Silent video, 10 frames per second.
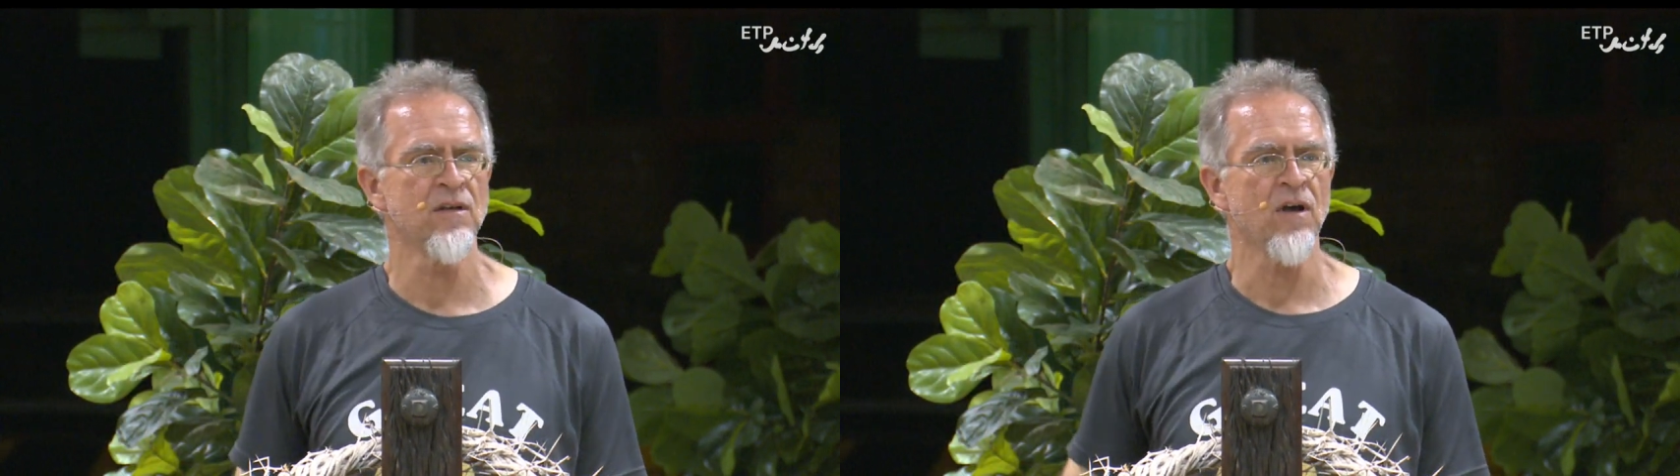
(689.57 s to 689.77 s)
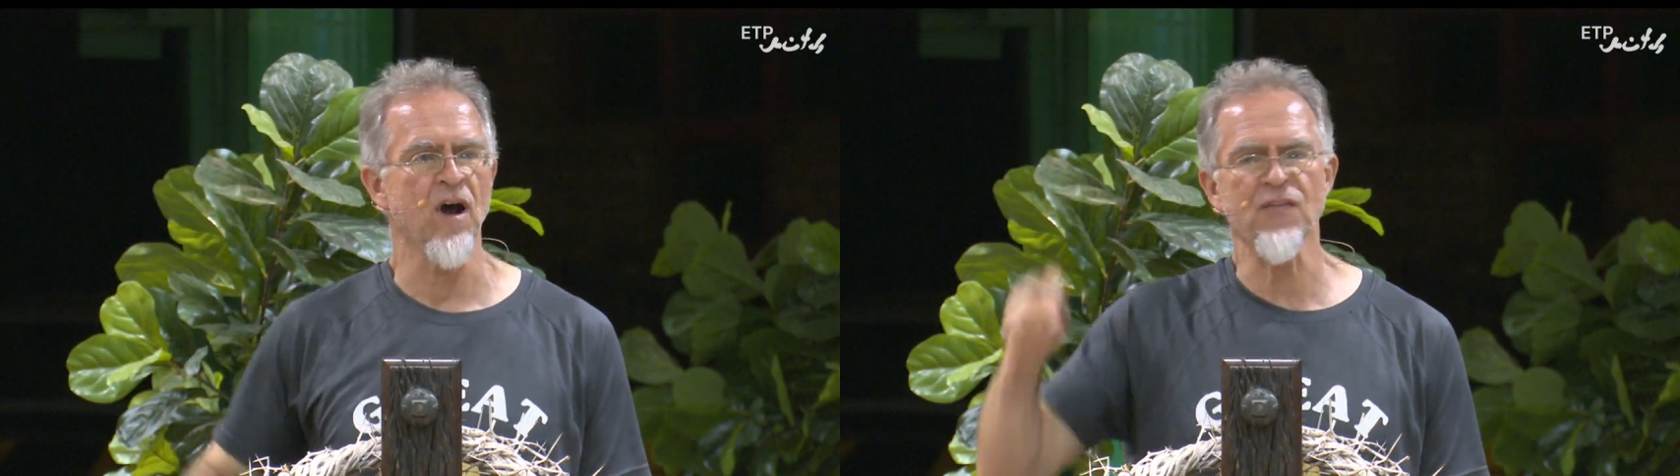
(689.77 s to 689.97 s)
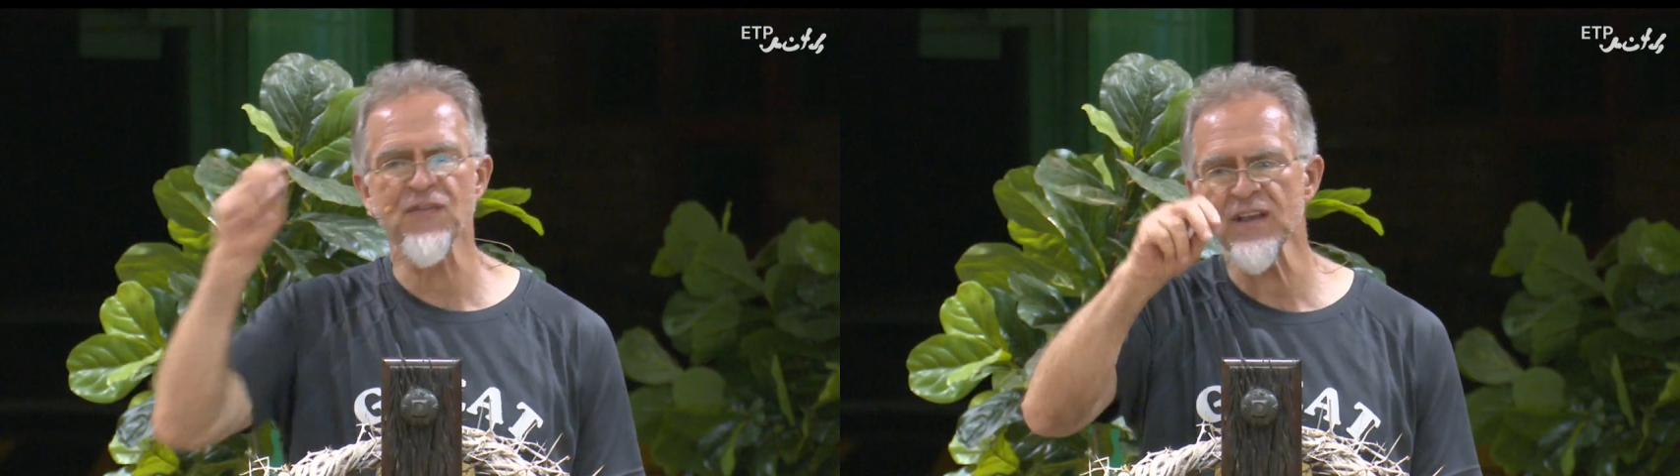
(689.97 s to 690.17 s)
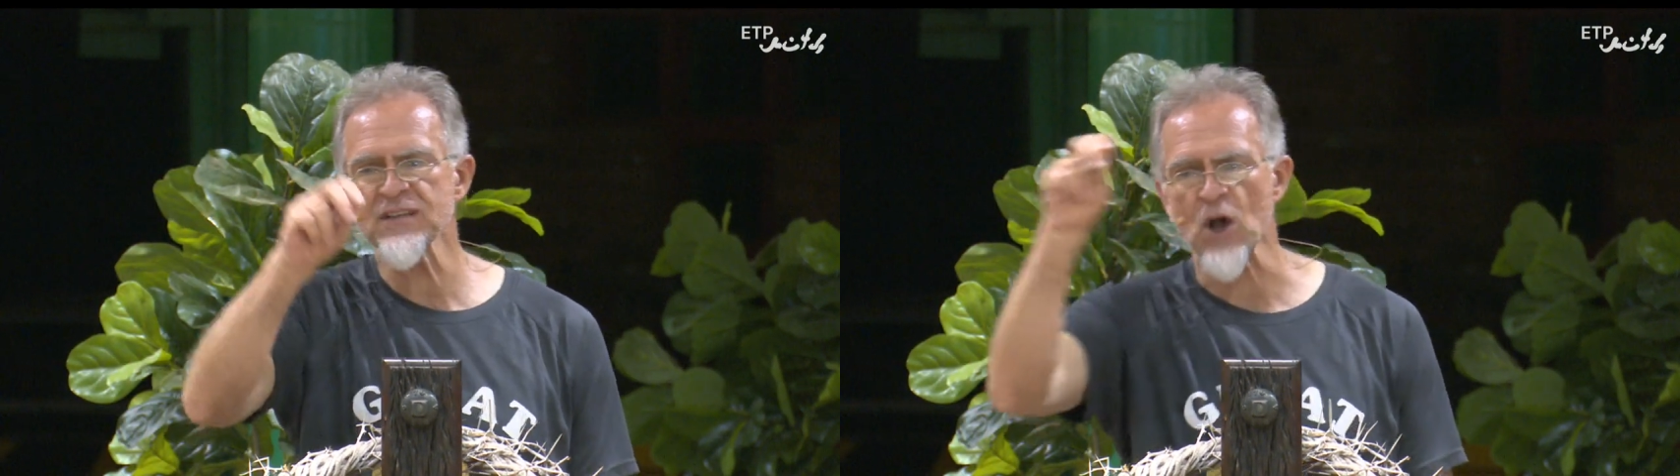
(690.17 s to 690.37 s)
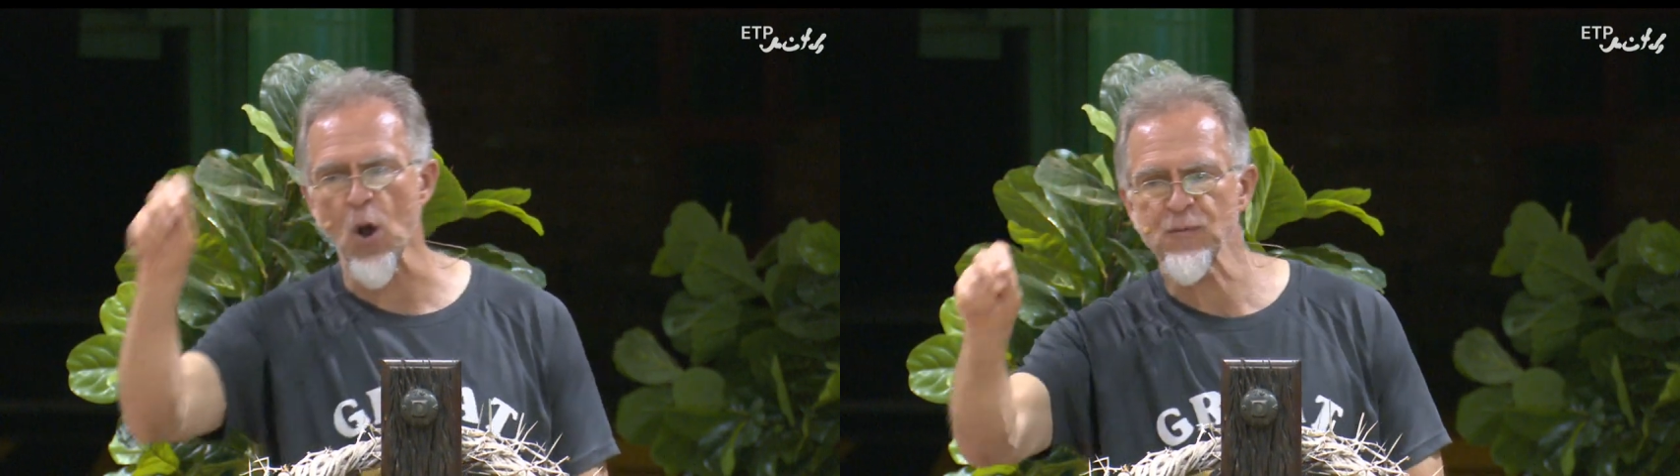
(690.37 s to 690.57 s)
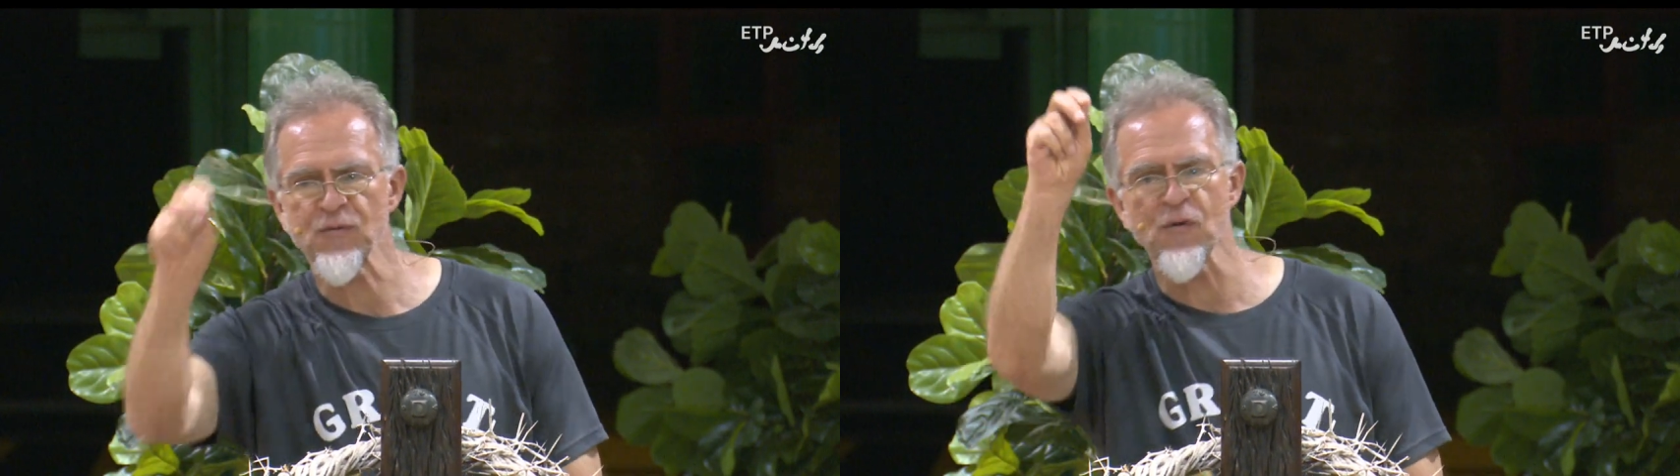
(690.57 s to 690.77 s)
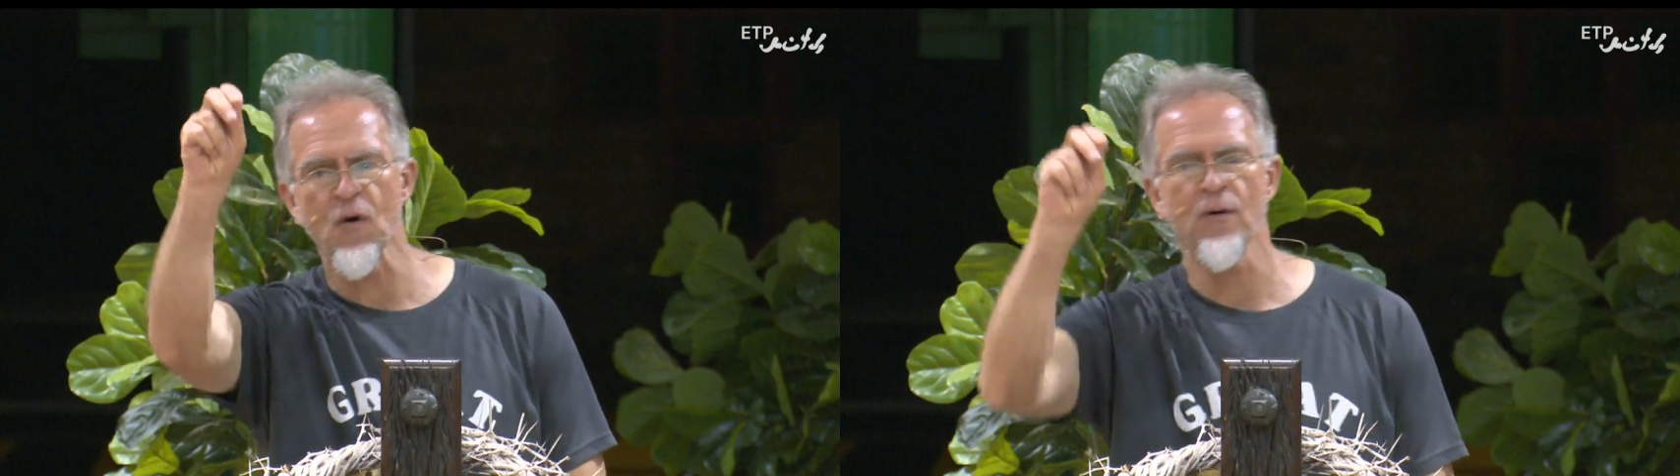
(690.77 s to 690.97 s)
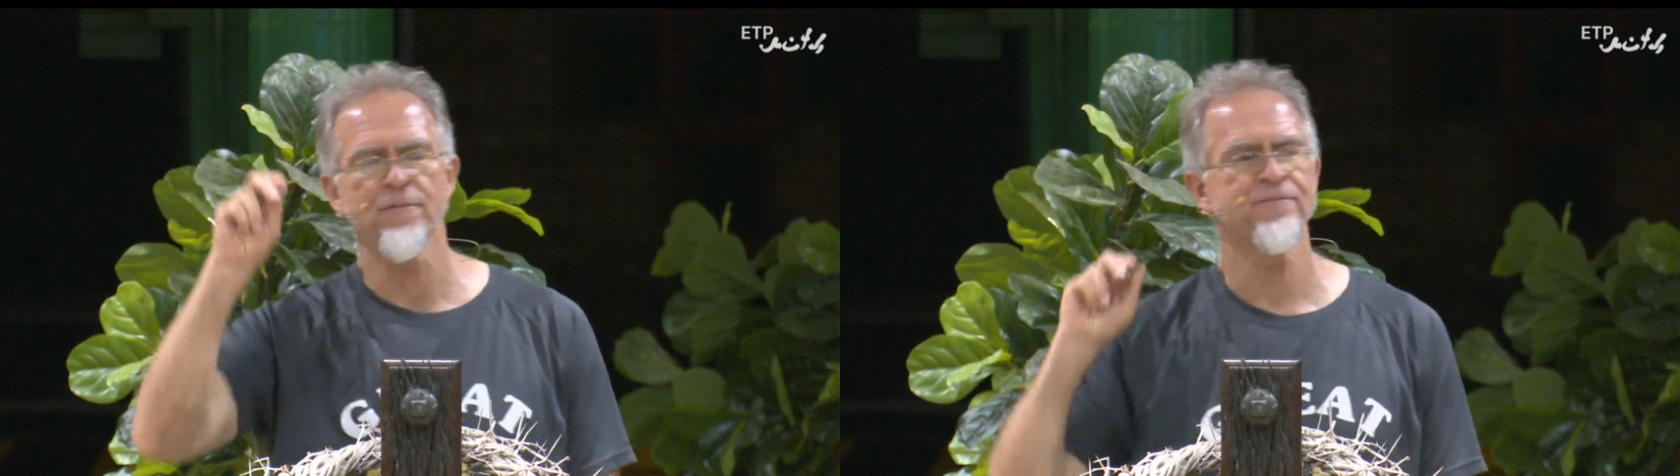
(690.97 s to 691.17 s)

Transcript: of things hoped for.